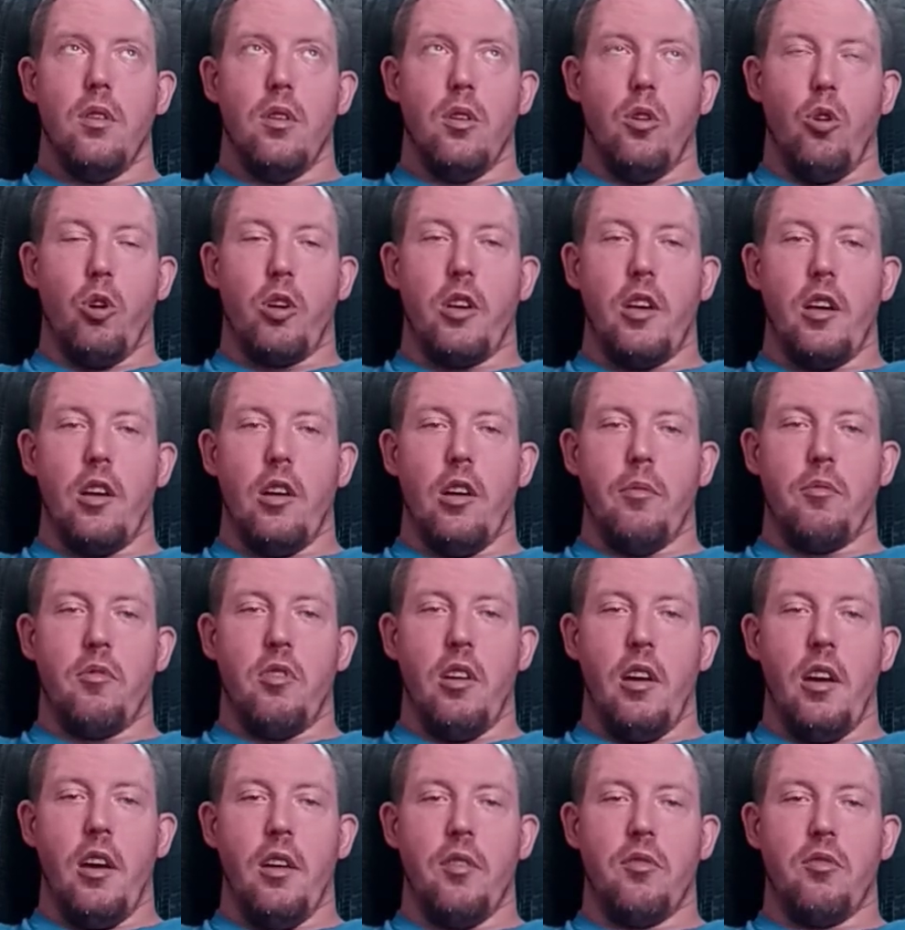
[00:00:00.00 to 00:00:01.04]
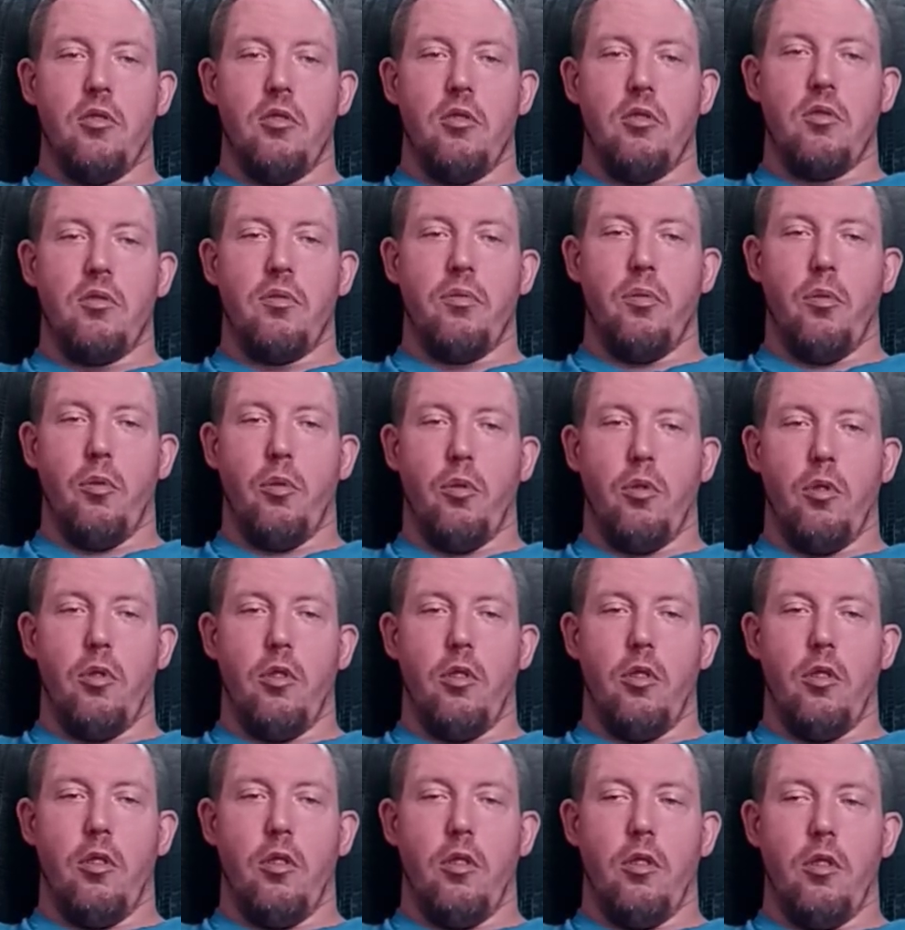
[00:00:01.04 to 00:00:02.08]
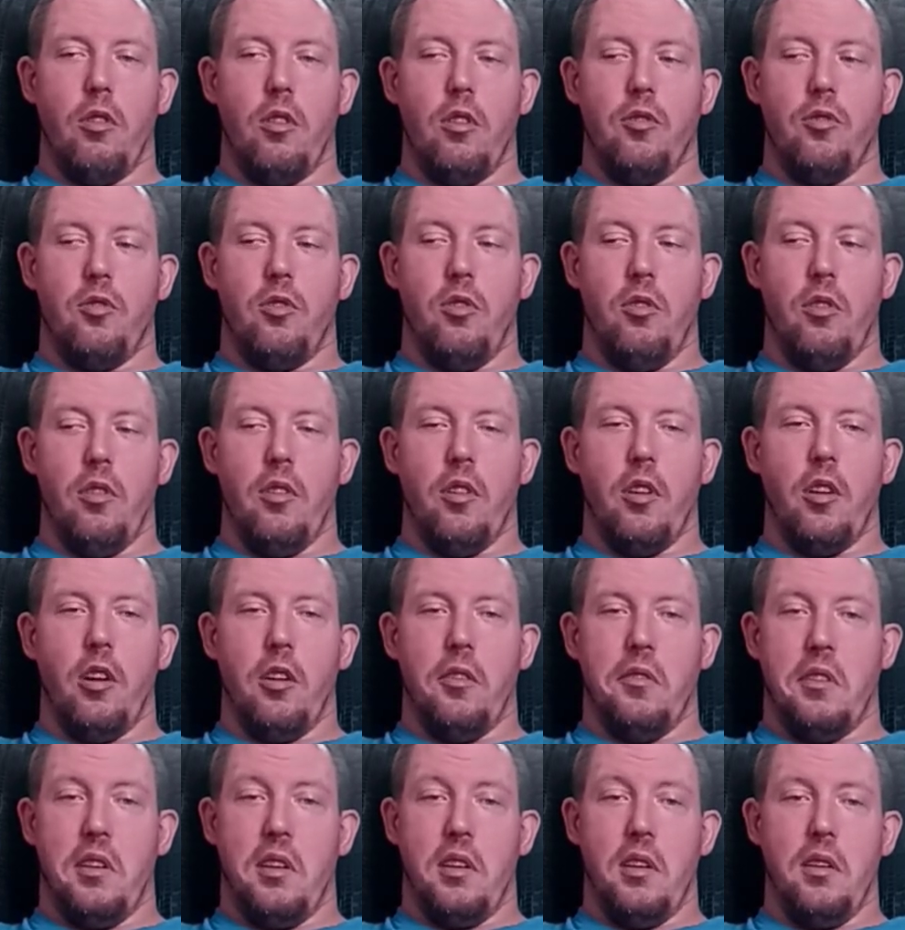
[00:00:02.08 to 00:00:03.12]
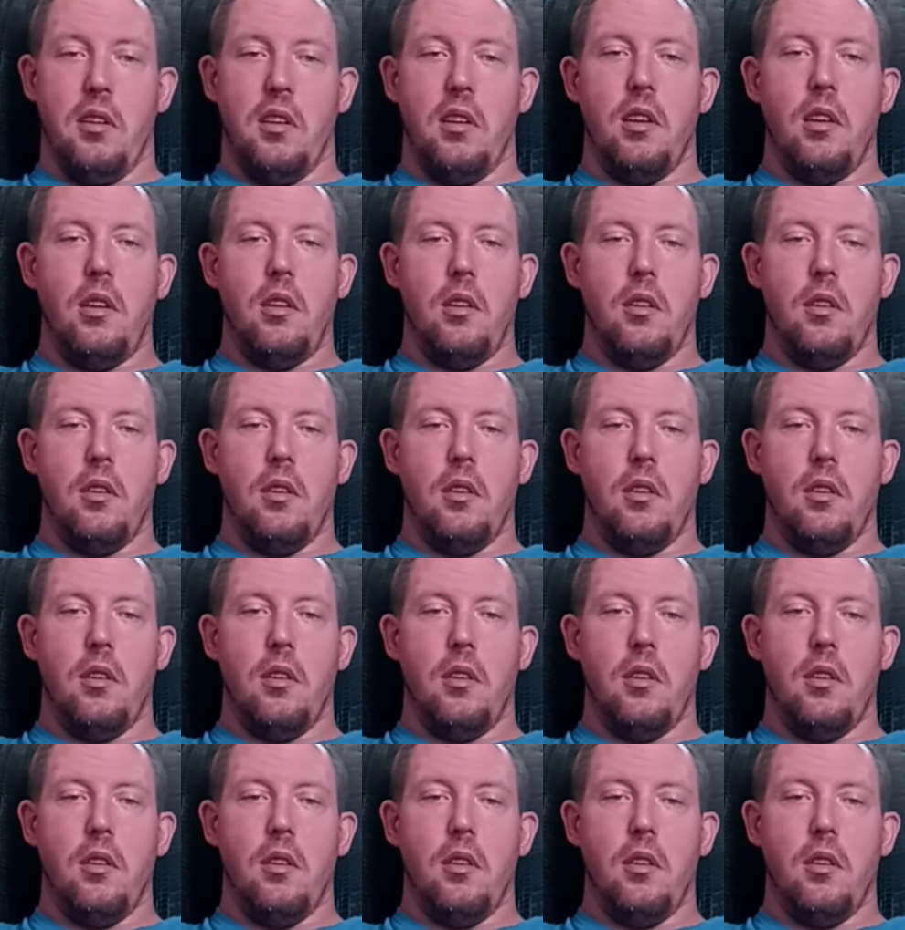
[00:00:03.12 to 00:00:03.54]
looking up to answers to another deity.